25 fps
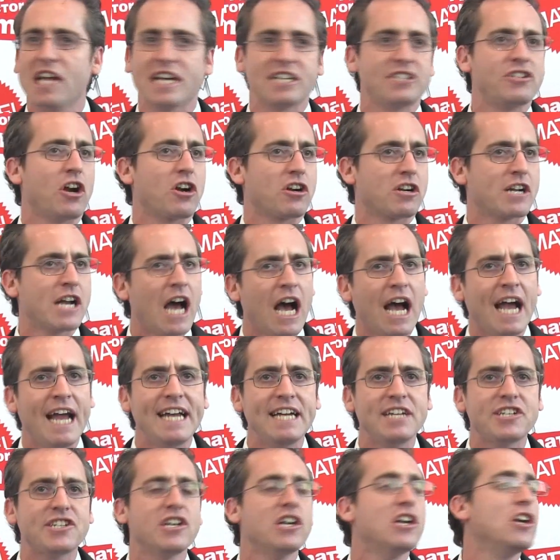like Dark
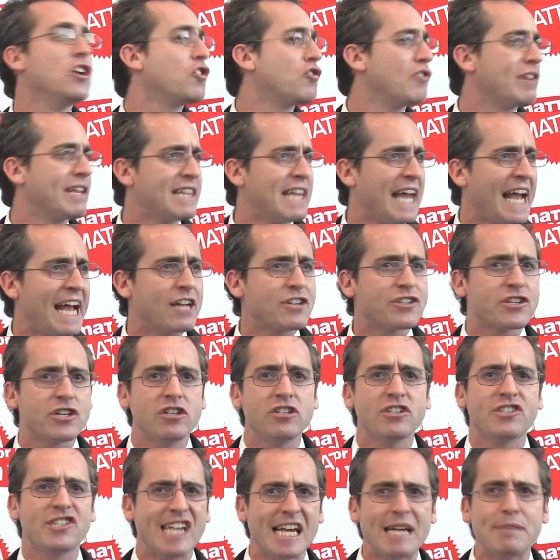Knight, Green
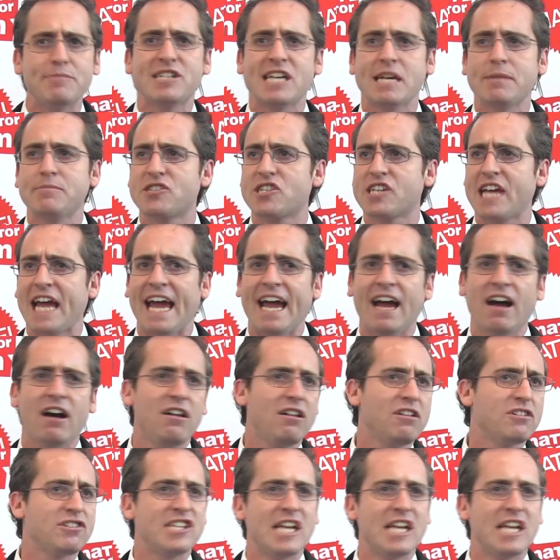Lantern, same scale,